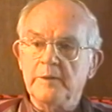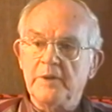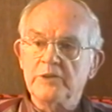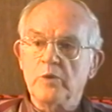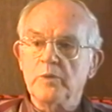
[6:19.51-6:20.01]

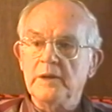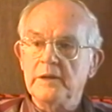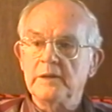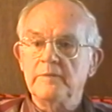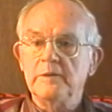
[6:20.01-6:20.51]
the place where
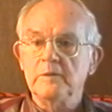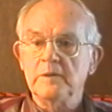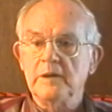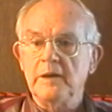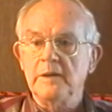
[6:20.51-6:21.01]
we lived,
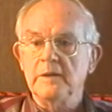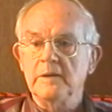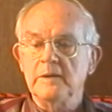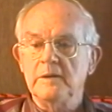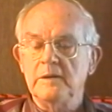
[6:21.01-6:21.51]
uh,
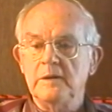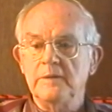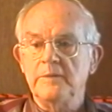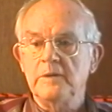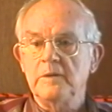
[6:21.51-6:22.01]
I
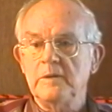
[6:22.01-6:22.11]
uh,